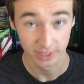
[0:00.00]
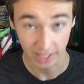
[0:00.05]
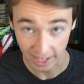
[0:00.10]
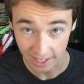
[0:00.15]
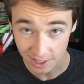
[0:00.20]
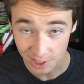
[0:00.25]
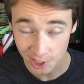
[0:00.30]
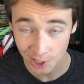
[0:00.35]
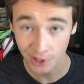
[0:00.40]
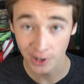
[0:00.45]
That
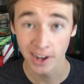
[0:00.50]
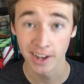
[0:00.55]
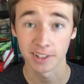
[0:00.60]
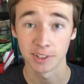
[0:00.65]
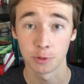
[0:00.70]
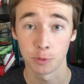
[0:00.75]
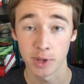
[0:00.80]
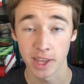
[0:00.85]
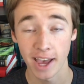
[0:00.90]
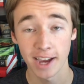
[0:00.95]
is
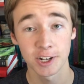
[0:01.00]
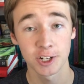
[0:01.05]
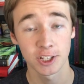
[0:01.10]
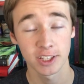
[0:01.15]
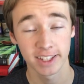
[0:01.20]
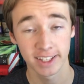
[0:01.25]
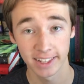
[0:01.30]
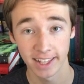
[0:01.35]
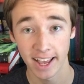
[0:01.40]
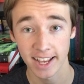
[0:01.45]
correct. We
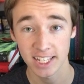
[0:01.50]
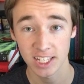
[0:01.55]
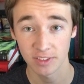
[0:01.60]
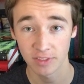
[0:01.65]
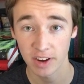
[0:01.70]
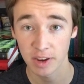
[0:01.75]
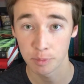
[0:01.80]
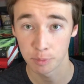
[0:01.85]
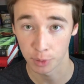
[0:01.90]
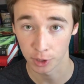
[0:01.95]
actually
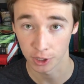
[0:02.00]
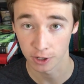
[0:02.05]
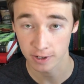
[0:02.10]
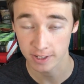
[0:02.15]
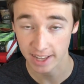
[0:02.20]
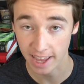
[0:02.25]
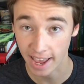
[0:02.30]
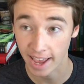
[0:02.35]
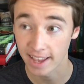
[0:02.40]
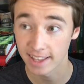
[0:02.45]
classify
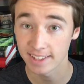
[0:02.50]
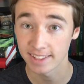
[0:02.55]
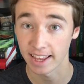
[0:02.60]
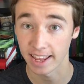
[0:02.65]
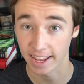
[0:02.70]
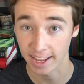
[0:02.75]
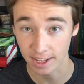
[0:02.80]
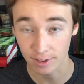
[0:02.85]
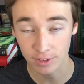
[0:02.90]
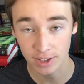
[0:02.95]
birds as
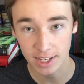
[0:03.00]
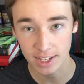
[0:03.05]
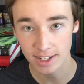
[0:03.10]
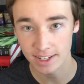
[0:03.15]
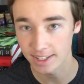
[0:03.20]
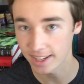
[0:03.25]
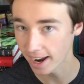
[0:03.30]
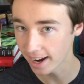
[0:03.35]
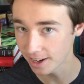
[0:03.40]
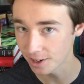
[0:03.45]

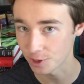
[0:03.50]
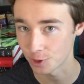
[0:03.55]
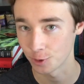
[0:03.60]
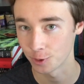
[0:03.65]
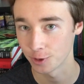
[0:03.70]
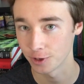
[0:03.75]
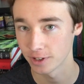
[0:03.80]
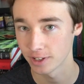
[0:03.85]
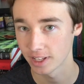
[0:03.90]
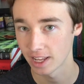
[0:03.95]
avian
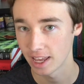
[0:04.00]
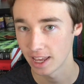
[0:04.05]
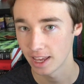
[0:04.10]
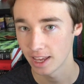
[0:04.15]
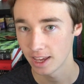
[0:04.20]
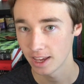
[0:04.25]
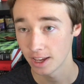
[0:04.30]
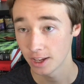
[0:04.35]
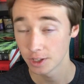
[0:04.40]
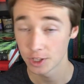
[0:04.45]
dinosaurs.
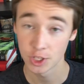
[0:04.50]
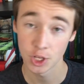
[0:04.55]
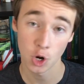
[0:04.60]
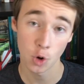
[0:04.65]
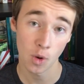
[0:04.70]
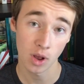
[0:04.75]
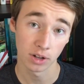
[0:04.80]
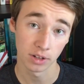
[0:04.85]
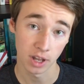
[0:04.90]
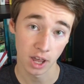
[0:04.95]
So
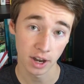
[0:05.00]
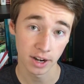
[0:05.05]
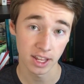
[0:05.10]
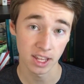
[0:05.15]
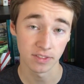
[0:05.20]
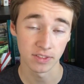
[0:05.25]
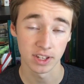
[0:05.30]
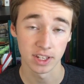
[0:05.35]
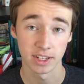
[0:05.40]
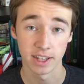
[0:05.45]
while
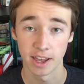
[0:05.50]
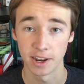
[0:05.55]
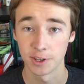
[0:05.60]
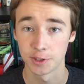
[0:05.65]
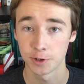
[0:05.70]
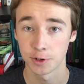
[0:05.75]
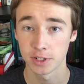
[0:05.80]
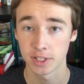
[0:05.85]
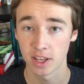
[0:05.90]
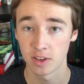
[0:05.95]
non-avian
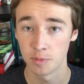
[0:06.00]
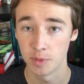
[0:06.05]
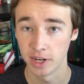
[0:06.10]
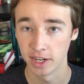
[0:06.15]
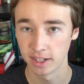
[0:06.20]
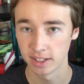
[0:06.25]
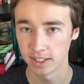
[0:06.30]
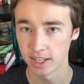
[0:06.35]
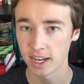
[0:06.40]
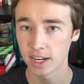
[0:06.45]
dinosaurs have been
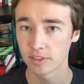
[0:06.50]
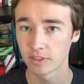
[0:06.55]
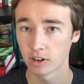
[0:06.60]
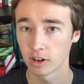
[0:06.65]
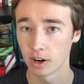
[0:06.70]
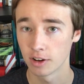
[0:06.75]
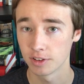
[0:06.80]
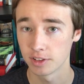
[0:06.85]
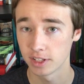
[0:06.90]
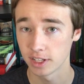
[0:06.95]
extinct for
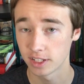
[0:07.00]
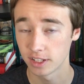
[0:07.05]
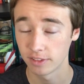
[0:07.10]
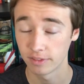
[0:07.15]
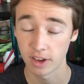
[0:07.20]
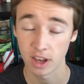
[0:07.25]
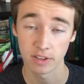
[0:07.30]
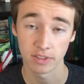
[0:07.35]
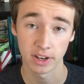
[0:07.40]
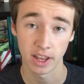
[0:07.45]
around
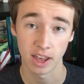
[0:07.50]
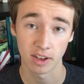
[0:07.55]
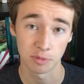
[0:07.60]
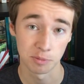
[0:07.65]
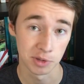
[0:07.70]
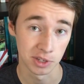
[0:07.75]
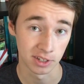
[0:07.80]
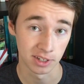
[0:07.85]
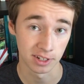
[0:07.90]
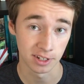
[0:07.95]
65.5
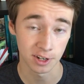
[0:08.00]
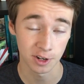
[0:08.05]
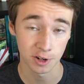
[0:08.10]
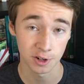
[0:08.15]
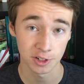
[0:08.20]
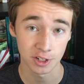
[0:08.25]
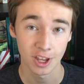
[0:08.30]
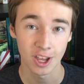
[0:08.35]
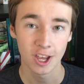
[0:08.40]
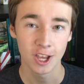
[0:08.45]
million
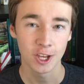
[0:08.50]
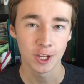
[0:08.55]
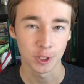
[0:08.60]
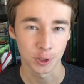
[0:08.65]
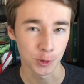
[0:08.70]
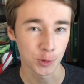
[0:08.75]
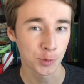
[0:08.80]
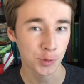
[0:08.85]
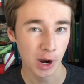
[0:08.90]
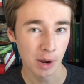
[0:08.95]
years,
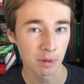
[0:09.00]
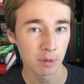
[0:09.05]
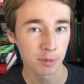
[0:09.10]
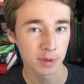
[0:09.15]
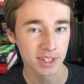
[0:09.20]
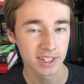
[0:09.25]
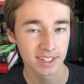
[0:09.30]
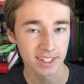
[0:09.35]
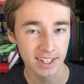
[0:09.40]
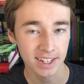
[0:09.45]
you
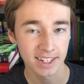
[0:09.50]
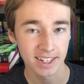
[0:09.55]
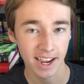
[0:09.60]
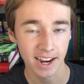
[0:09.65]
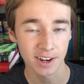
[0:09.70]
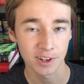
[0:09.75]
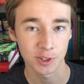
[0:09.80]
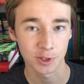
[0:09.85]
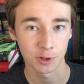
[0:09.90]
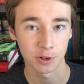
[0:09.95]
probably see
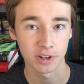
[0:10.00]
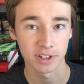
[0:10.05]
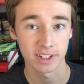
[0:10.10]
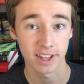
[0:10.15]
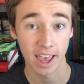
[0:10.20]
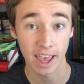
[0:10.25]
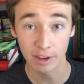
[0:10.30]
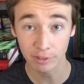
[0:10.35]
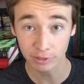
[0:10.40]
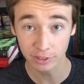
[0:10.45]
dinosaurs
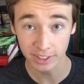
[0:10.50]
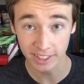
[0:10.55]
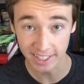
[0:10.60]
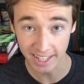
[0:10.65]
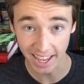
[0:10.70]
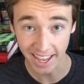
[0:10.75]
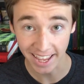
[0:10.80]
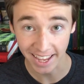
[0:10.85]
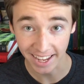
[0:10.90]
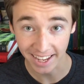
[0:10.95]
every
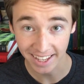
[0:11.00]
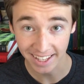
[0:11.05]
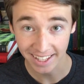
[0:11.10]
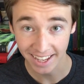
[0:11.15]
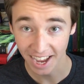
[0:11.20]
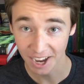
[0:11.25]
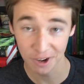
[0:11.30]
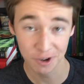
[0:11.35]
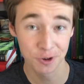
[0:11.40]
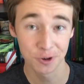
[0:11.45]
day.
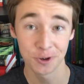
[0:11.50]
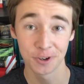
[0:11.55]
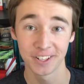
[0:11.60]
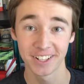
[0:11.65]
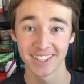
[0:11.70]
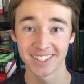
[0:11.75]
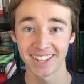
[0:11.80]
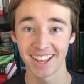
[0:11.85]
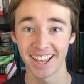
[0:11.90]
How cool is